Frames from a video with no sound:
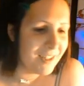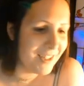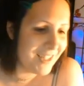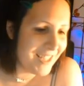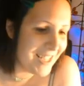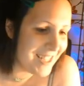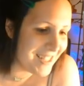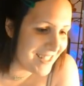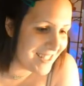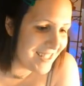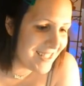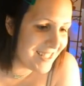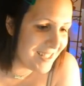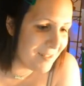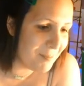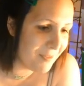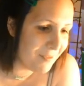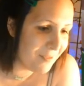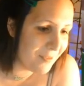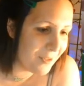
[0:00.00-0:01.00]
as it did
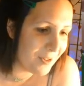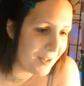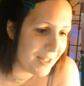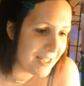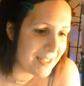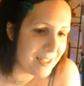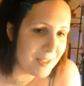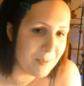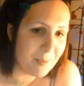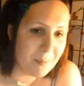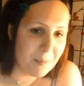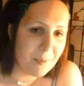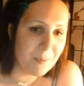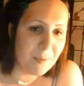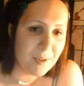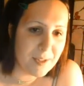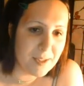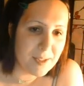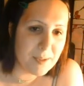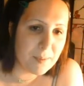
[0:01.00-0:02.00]
before. That's the one we
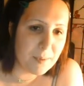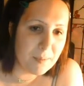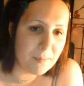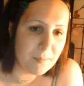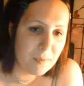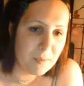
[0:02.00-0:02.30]
want, this one.